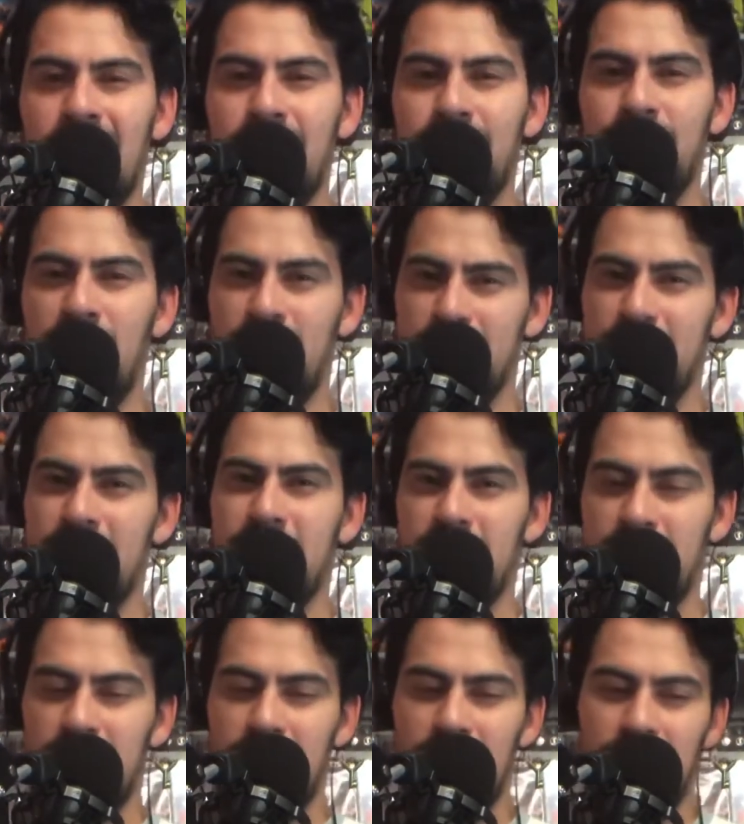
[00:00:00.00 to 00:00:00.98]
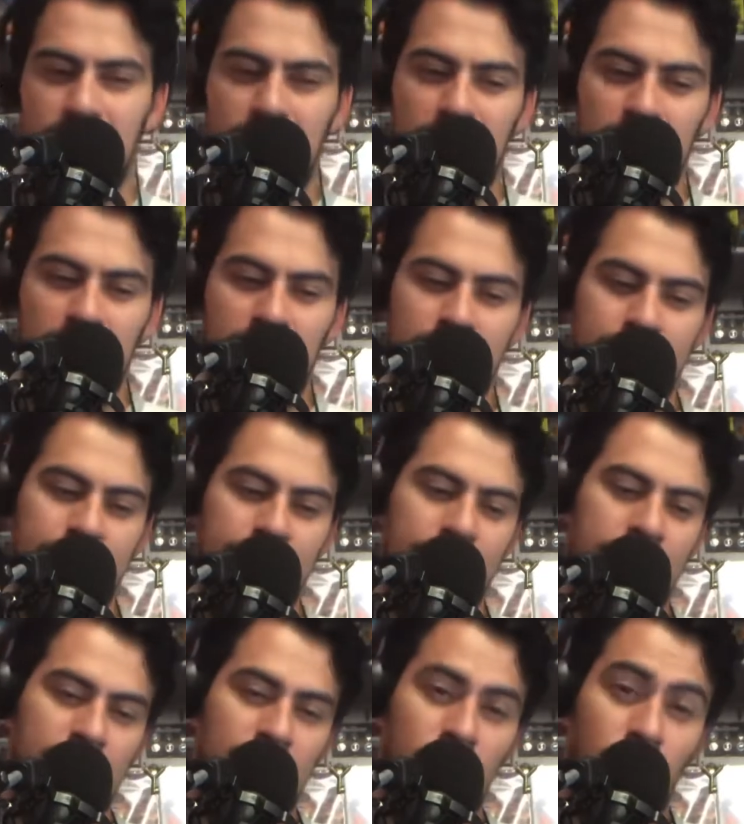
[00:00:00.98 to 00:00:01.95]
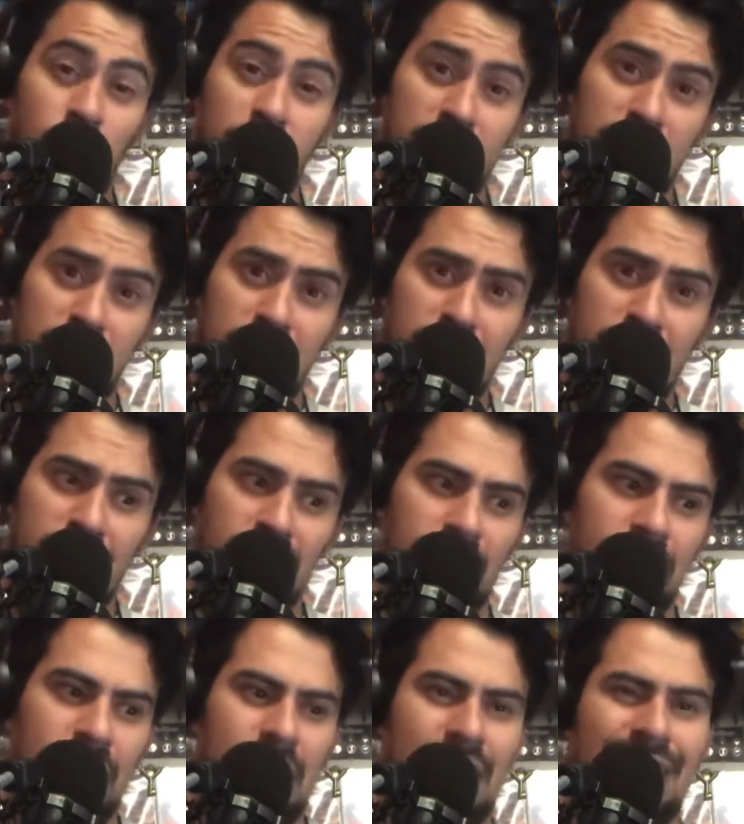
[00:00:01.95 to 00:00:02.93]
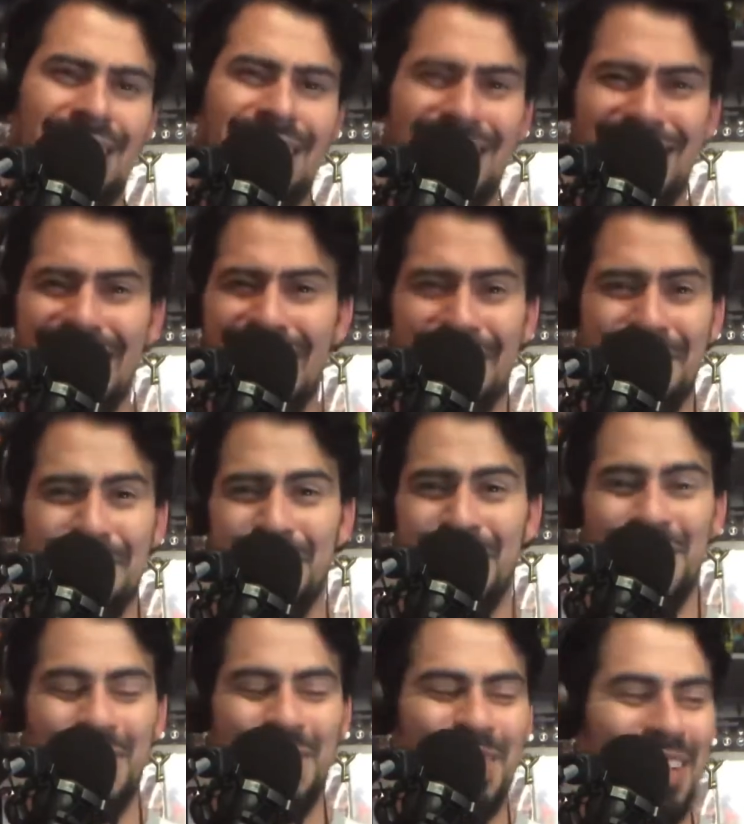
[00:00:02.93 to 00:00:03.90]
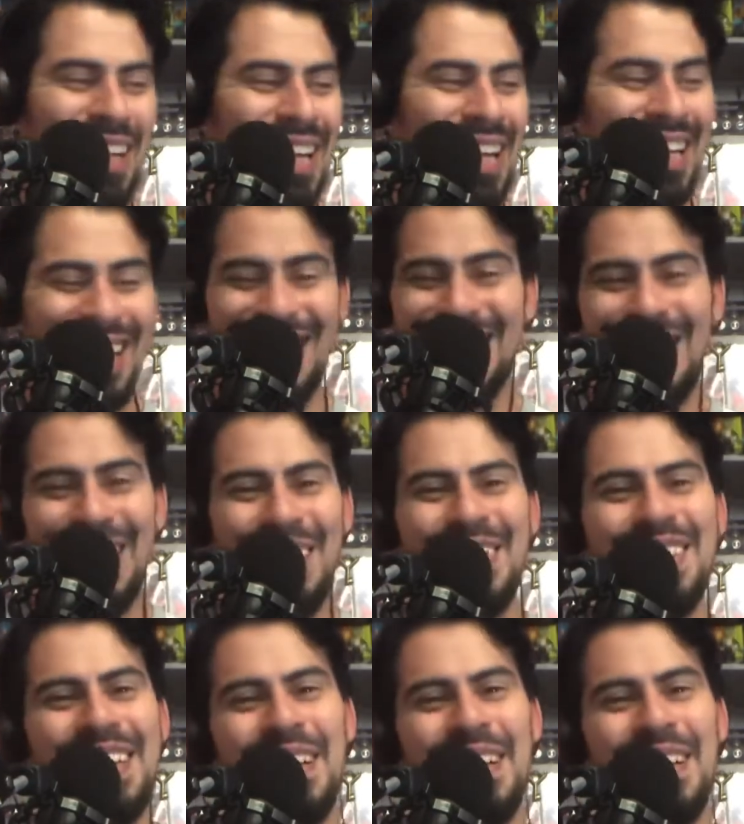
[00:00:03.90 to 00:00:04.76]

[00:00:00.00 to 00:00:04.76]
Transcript: probably cousin, or sister. I'm so like they.